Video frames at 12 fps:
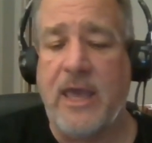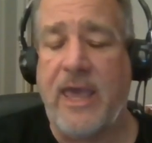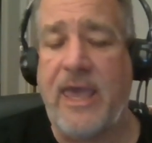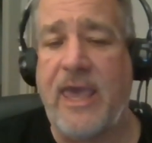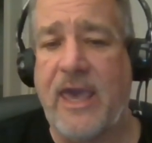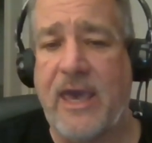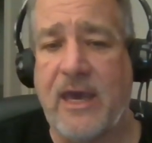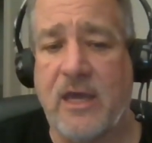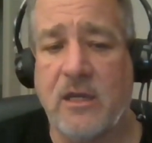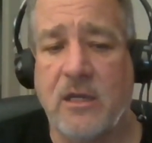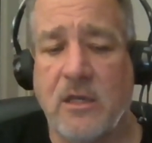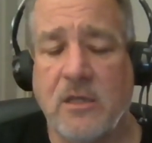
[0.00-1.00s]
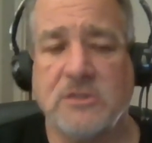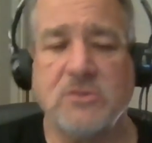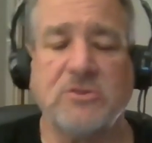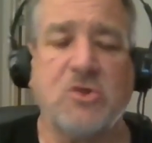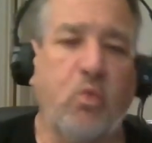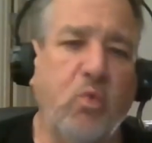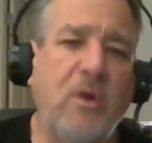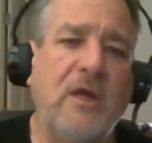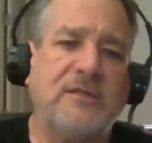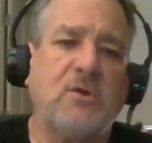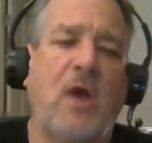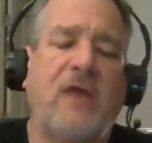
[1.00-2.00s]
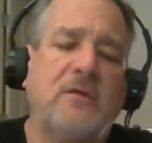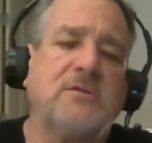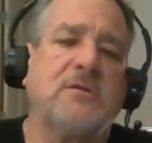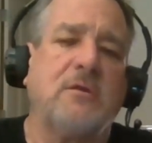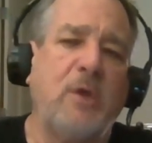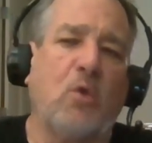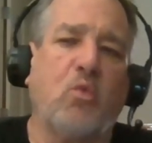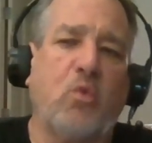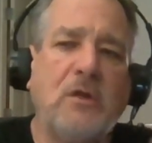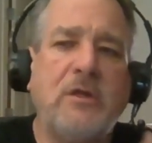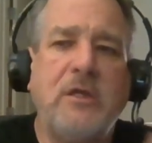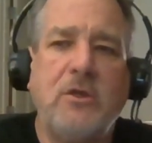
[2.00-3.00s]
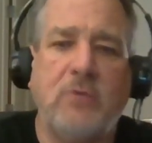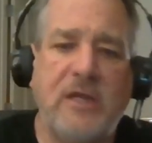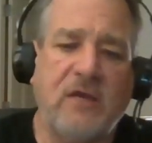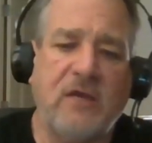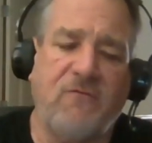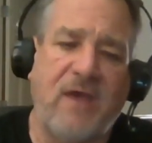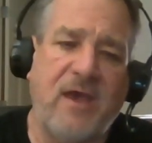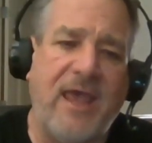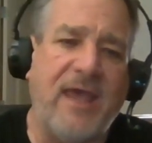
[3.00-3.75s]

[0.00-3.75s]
And so I think it's going to be a really unique event.